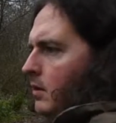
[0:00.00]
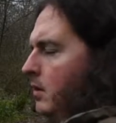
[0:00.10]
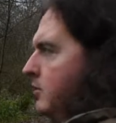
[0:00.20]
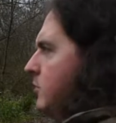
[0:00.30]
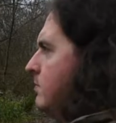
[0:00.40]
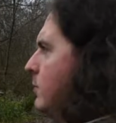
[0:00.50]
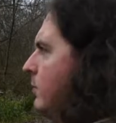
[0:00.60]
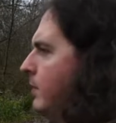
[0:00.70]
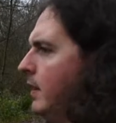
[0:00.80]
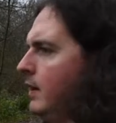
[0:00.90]
I just
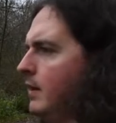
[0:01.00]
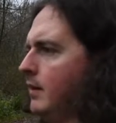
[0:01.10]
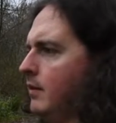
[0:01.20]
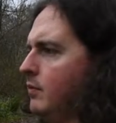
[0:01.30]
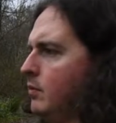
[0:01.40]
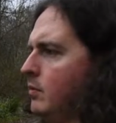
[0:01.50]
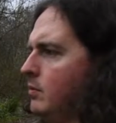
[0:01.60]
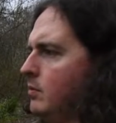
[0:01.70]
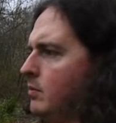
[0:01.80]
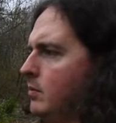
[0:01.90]
moved it and I thought,
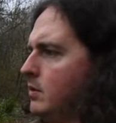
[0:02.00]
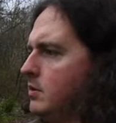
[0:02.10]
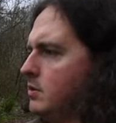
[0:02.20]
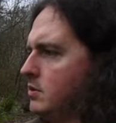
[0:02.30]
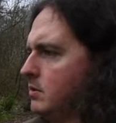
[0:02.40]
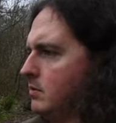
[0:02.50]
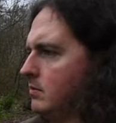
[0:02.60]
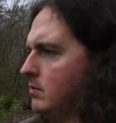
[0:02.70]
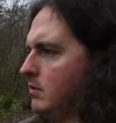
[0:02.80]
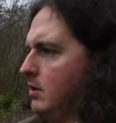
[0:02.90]
well, let's just,
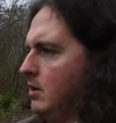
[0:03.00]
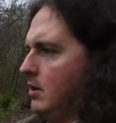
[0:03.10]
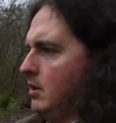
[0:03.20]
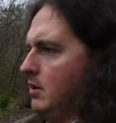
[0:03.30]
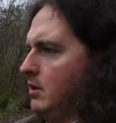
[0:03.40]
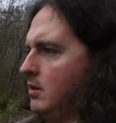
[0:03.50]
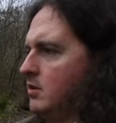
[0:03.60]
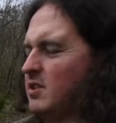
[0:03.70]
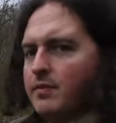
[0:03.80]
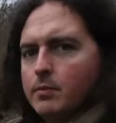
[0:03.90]

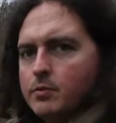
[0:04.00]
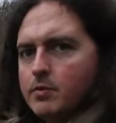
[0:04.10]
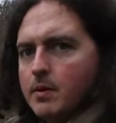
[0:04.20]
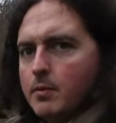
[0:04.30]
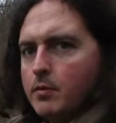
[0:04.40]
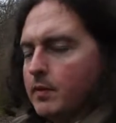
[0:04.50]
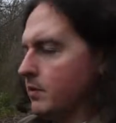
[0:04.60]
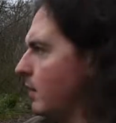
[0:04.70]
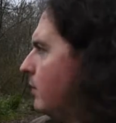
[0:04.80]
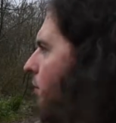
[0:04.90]
because nothing was really moving,
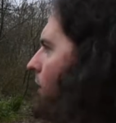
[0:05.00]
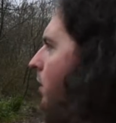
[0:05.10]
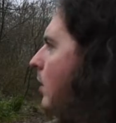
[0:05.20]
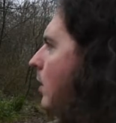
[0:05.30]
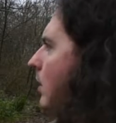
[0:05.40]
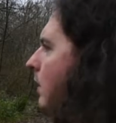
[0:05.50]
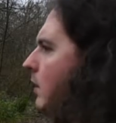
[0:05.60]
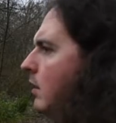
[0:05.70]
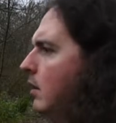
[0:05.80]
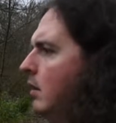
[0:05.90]
so I thought, oh, I'll
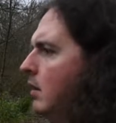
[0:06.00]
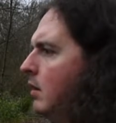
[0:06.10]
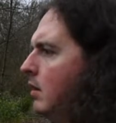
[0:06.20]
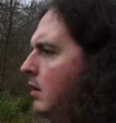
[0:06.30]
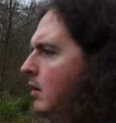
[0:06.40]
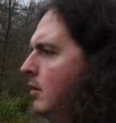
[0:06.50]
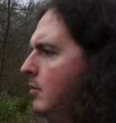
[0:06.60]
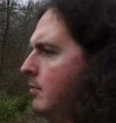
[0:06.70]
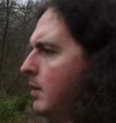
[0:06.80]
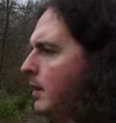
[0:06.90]

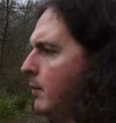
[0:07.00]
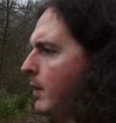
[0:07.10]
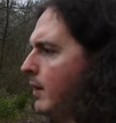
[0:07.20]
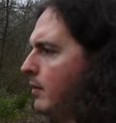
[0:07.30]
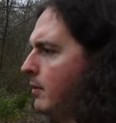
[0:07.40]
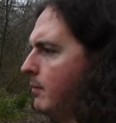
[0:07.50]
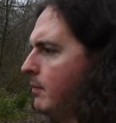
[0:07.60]
plug away on the